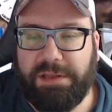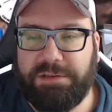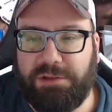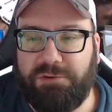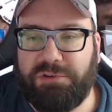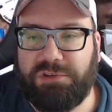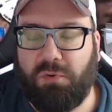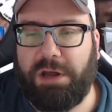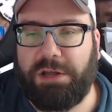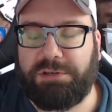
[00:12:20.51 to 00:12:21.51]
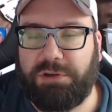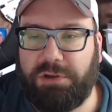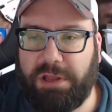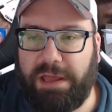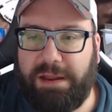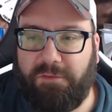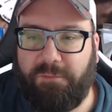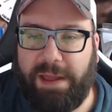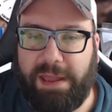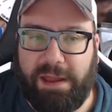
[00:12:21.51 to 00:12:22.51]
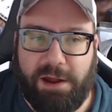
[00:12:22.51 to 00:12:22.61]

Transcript: to use to wash kind of my